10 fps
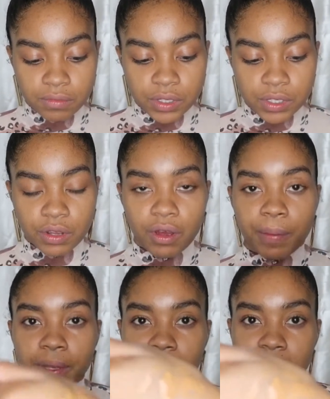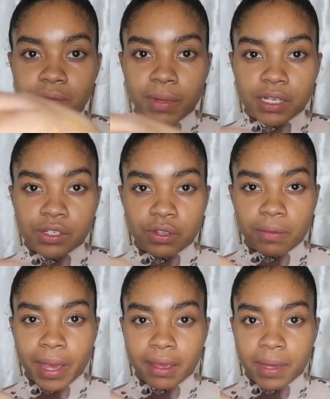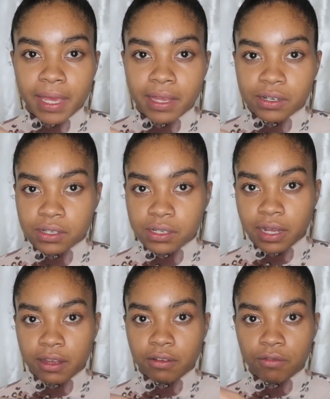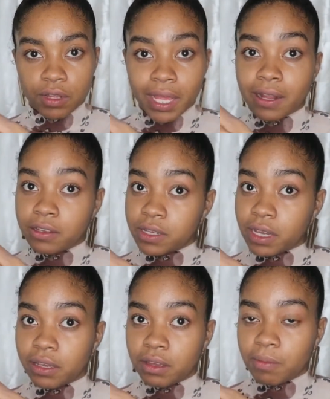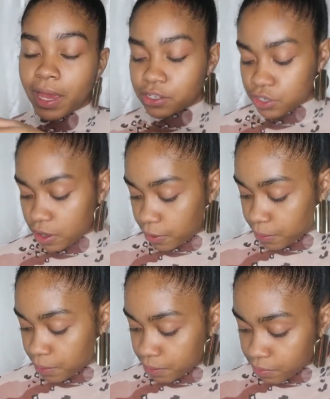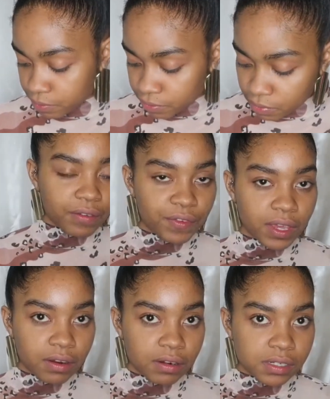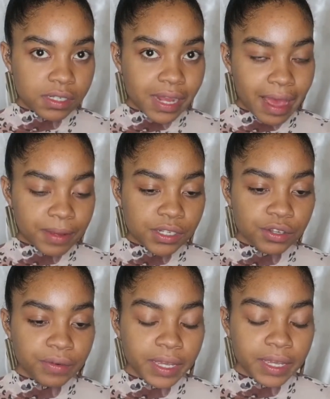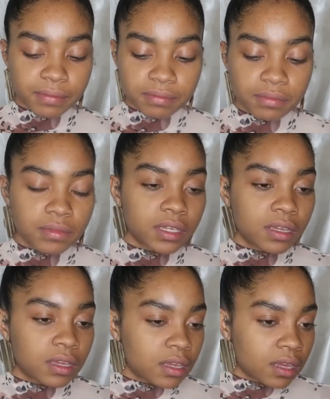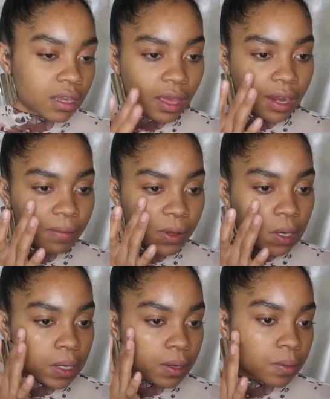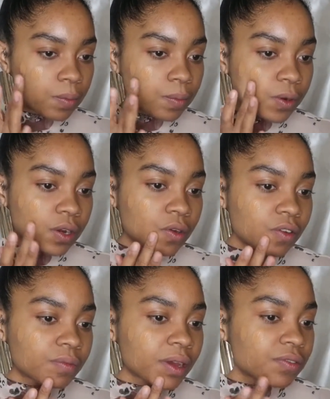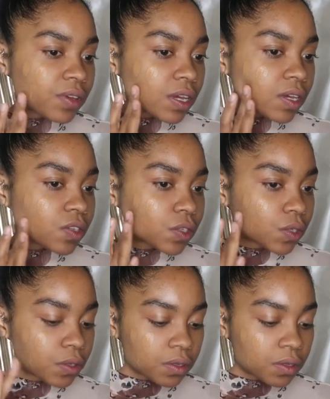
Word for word: So I put this much on the back of my hand just now. That looks like a good match though. My fingers dab into it, and I'm gonna put it all over my face.